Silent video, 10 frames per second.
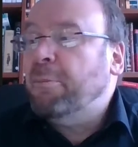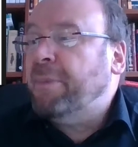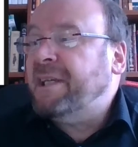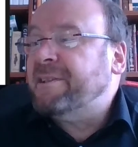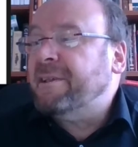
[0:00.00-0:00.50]

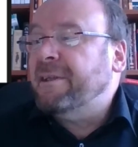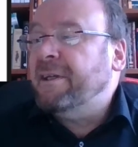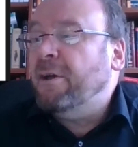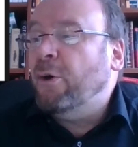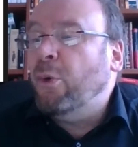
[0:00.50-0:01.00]

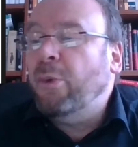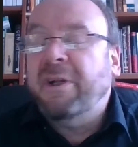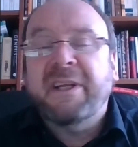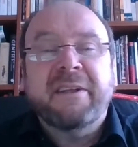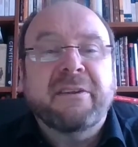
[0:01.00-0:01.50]
basically
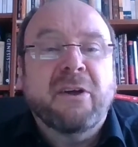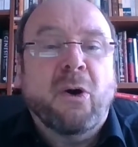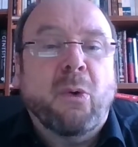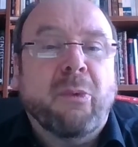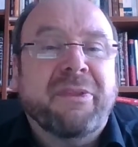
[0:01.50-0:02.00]
only
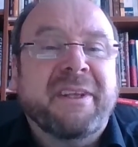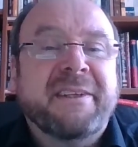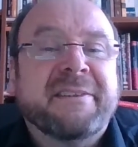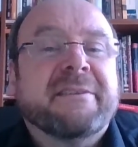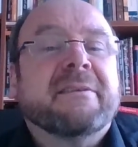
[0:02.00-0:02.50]
know
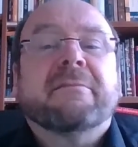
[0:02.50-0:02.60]
these